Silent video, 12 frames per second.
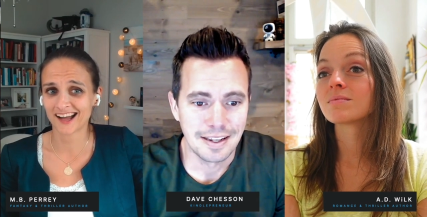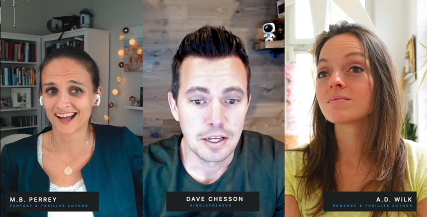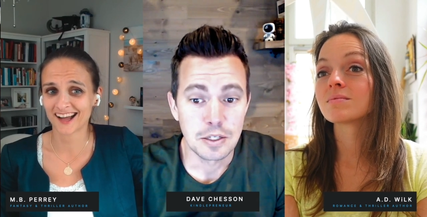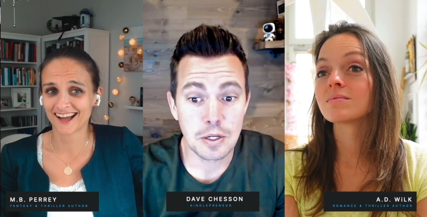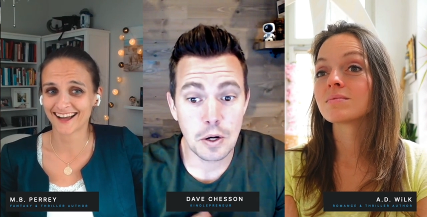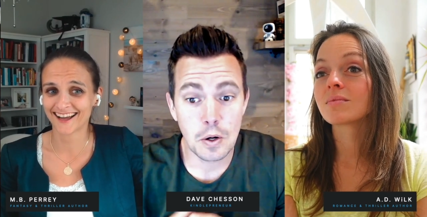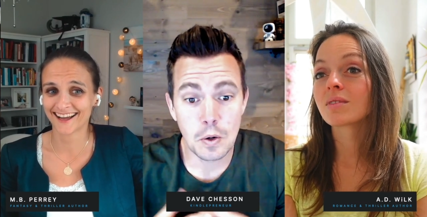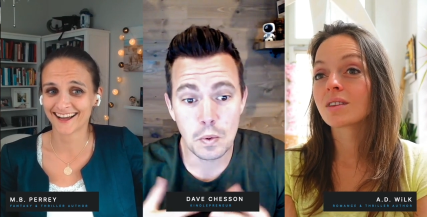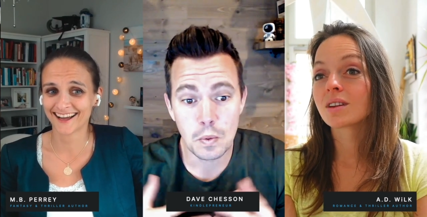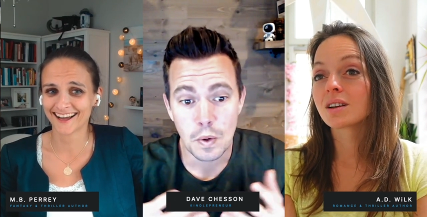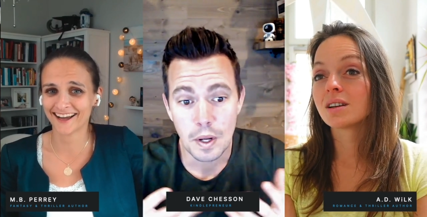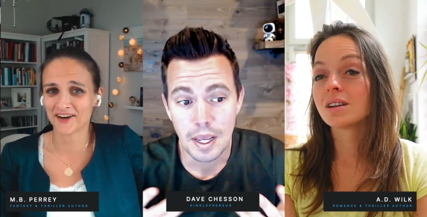Speaker 1: So
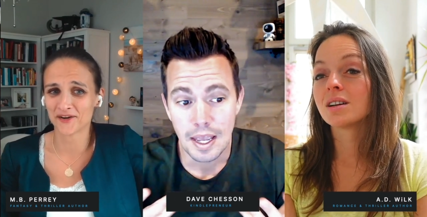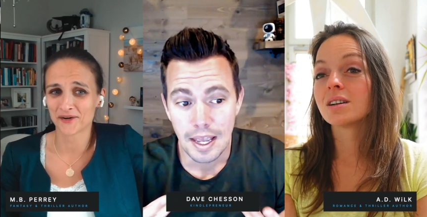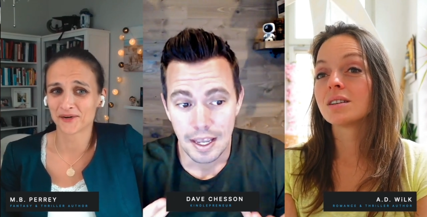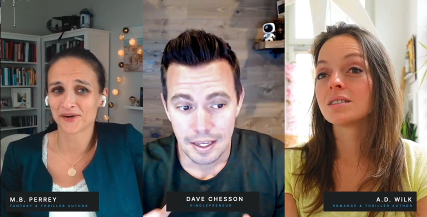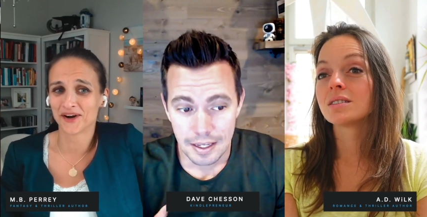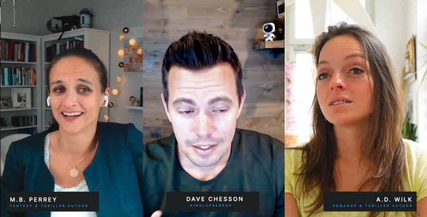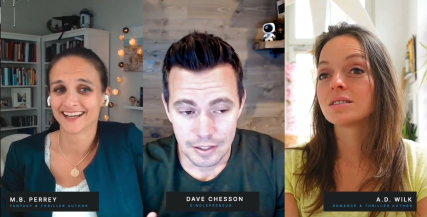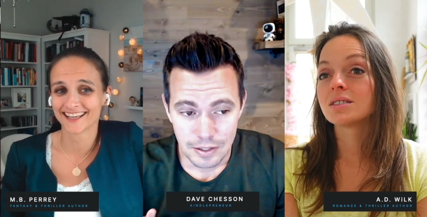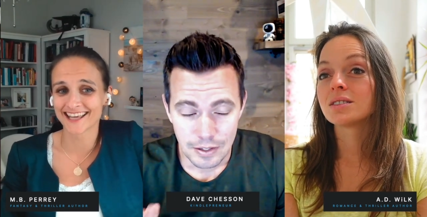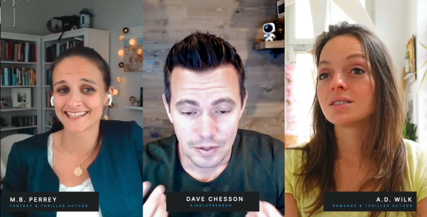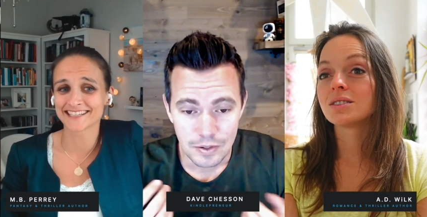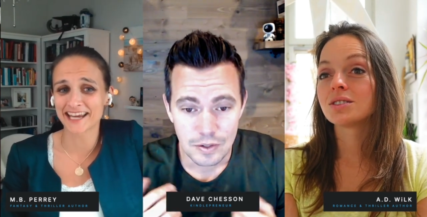
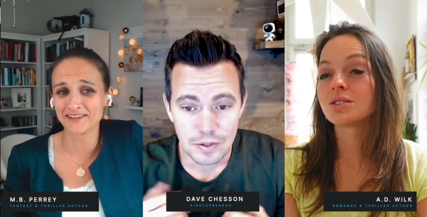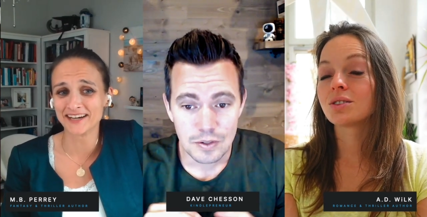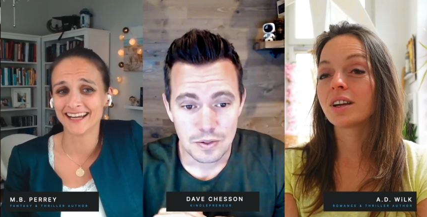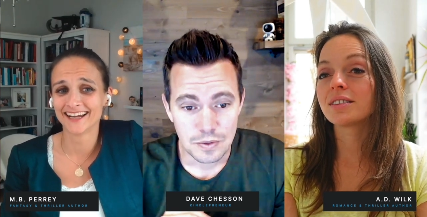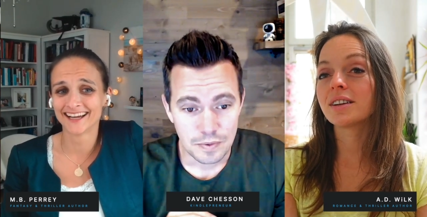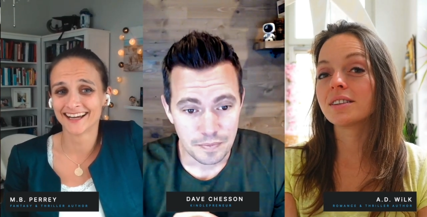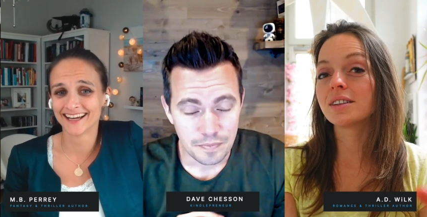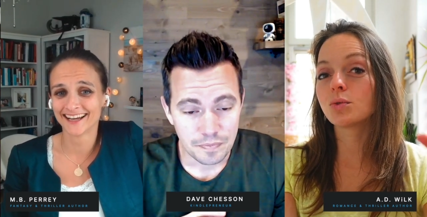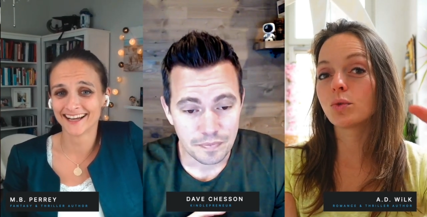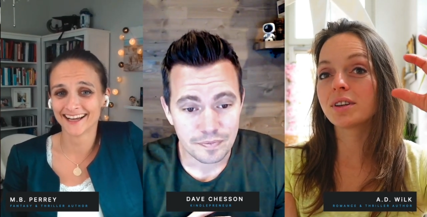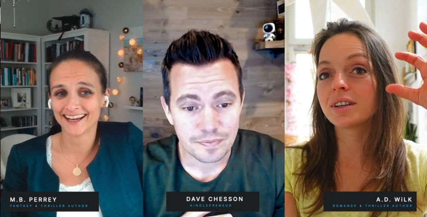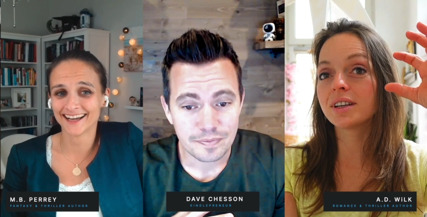
Speaker 2: that's scary. So like they did with
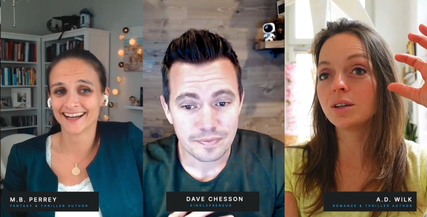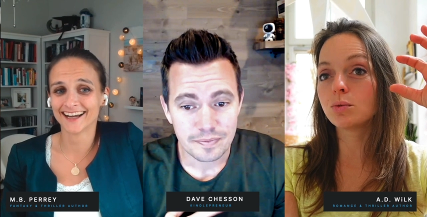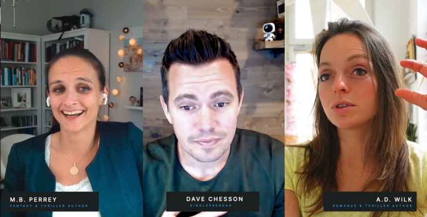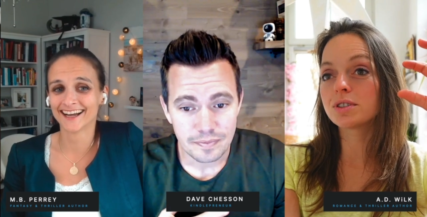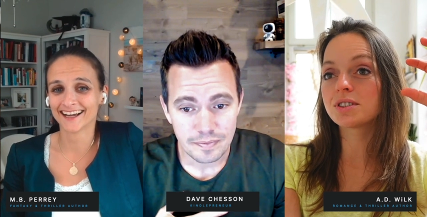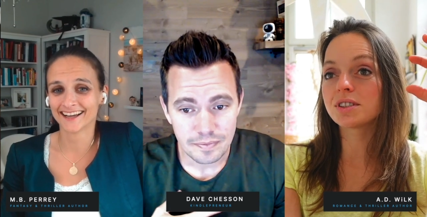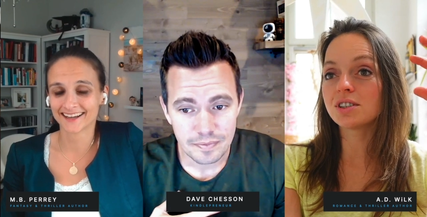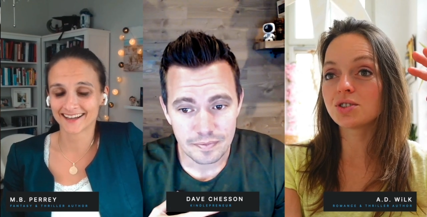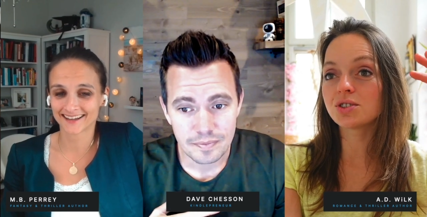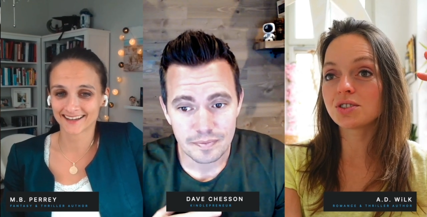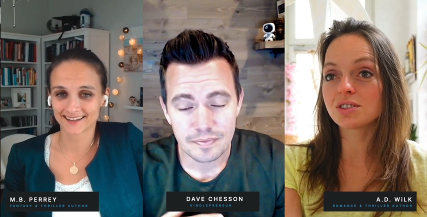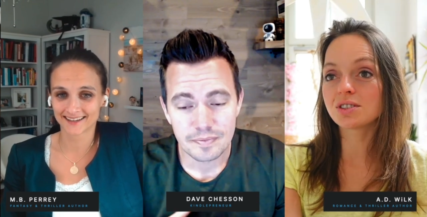the keywords, they
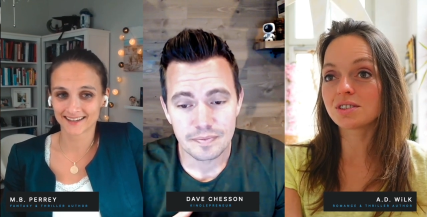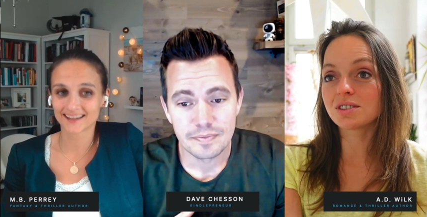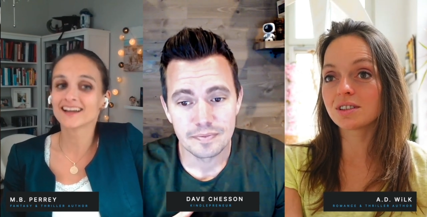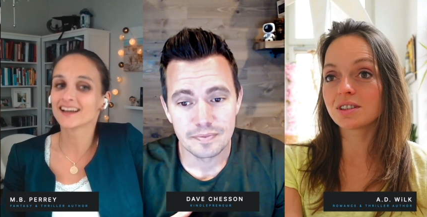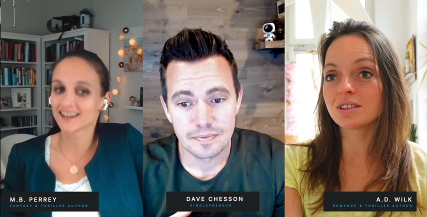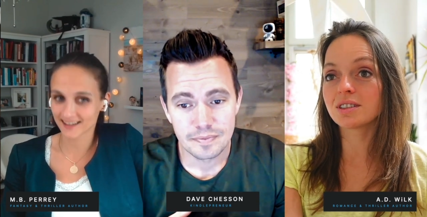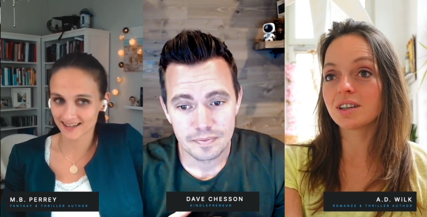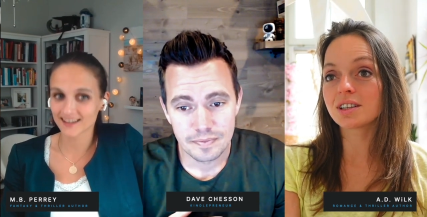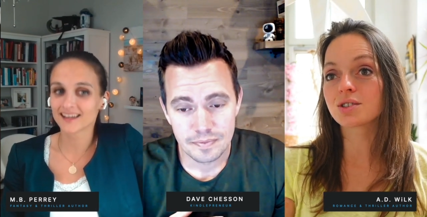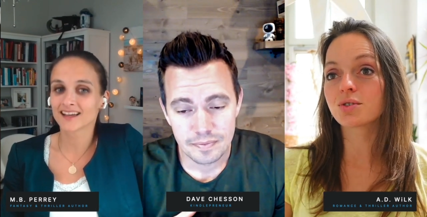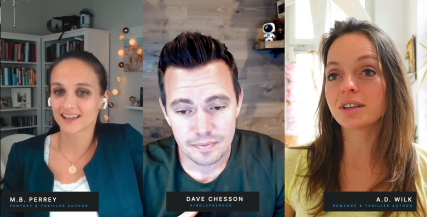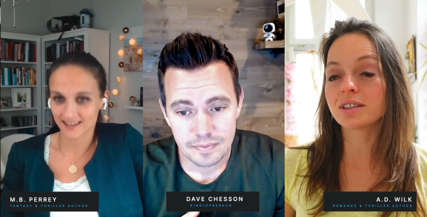just
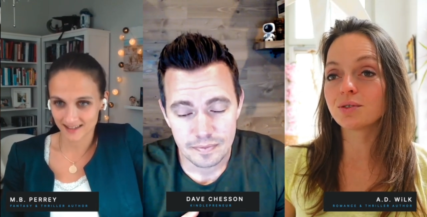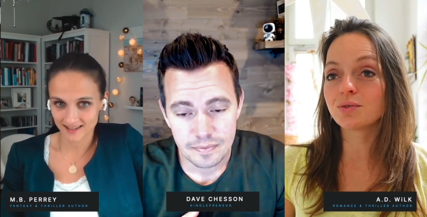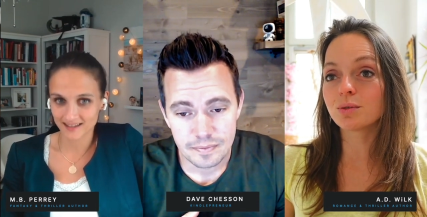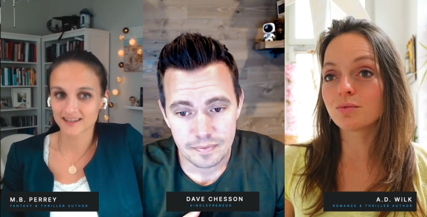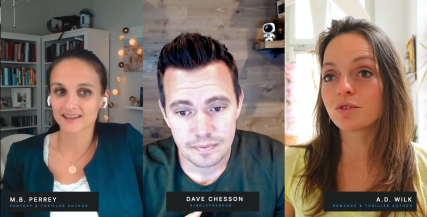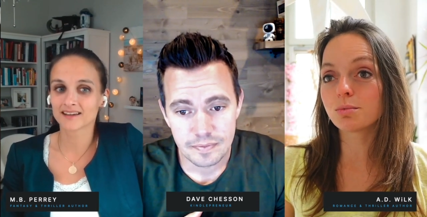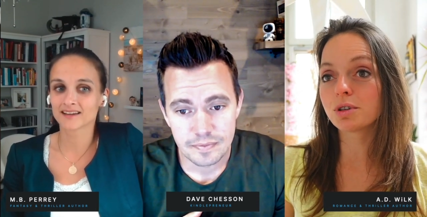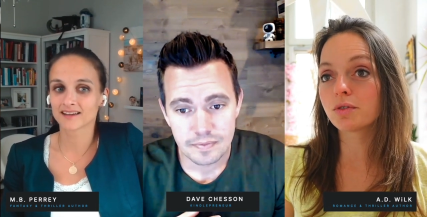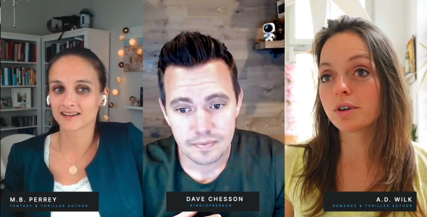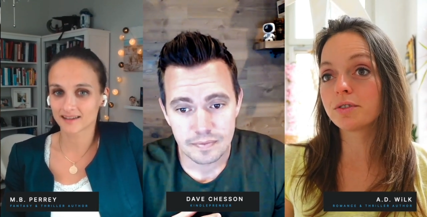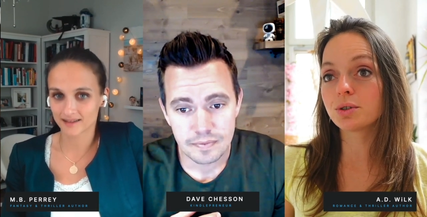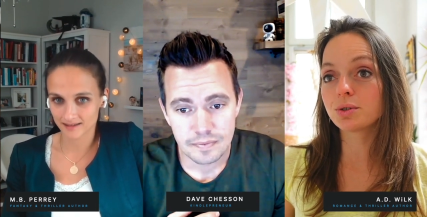extracted from the
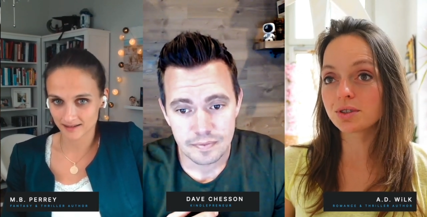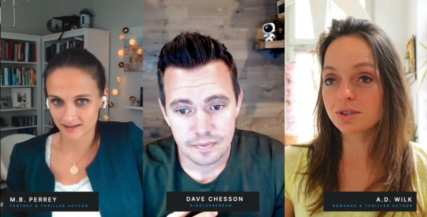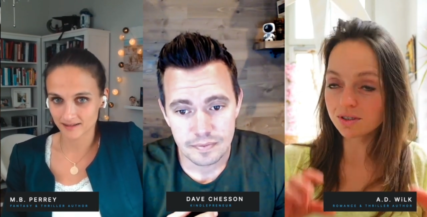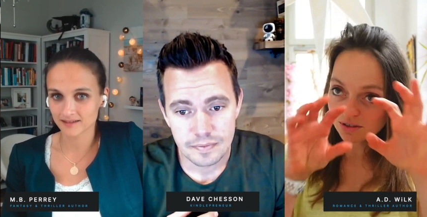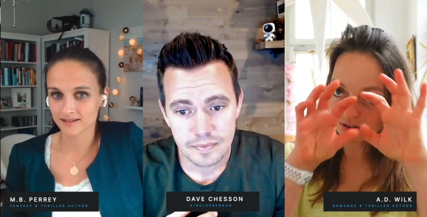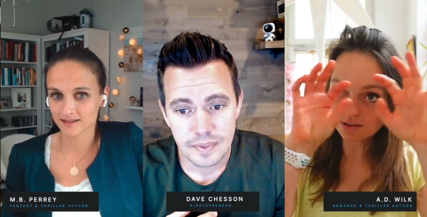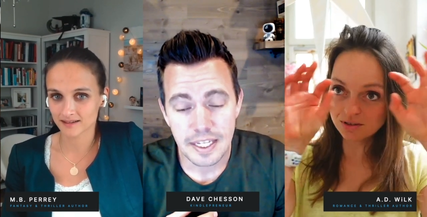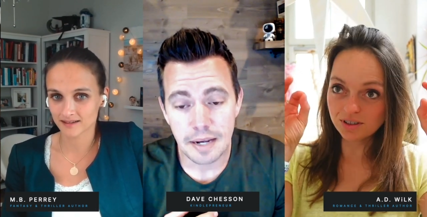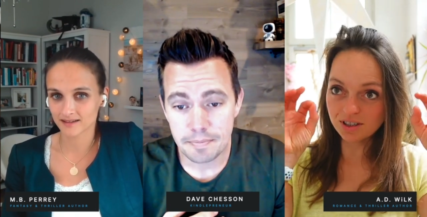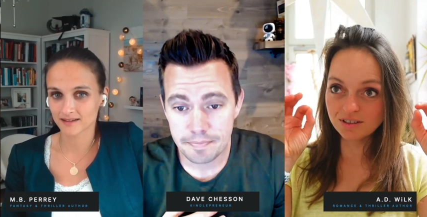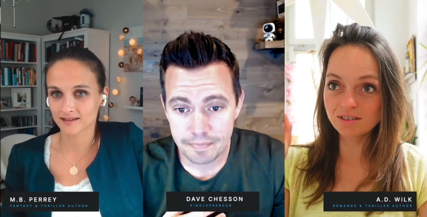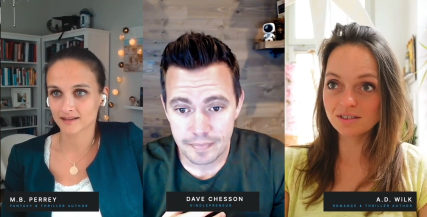reviews.
Speaker 1: Yep.
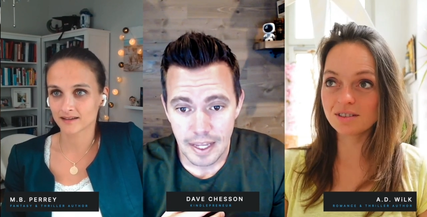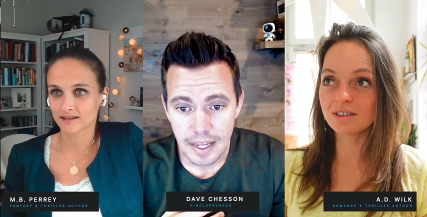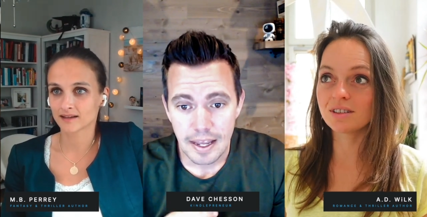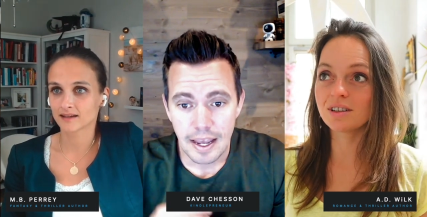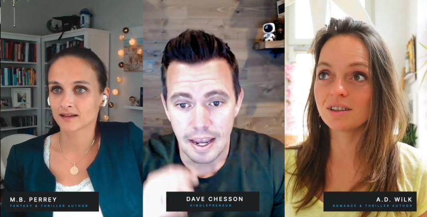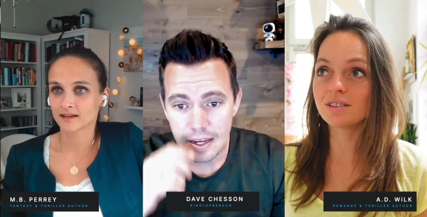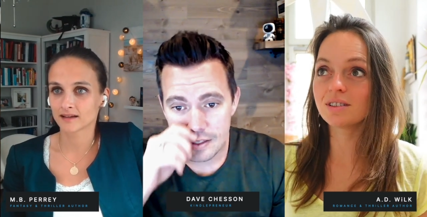
Speaker 2: And